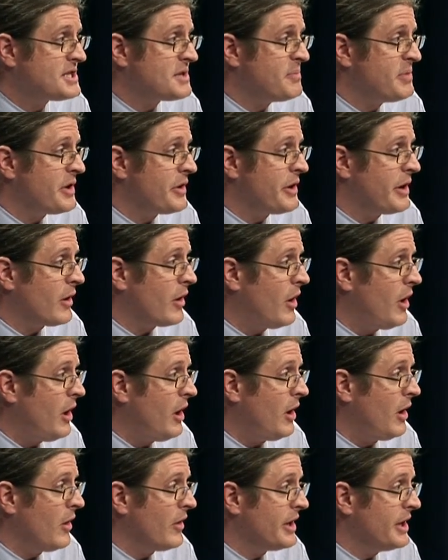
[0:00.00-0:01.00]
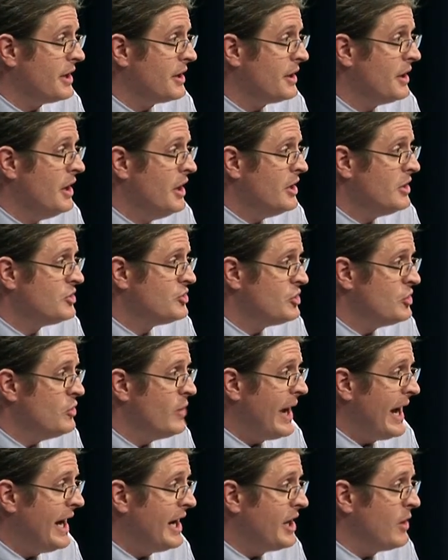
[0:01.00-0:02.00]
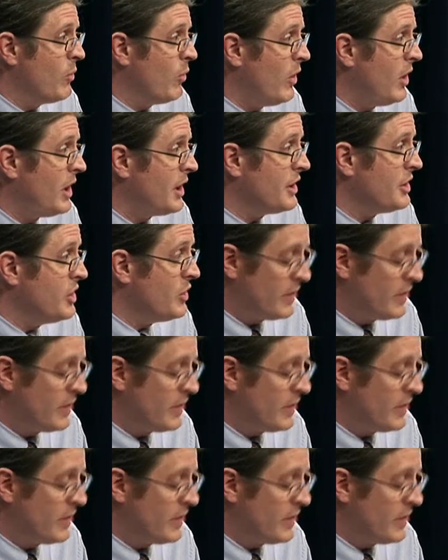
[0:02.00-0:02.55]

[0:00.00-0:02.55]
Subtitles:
Superior Hall in 281,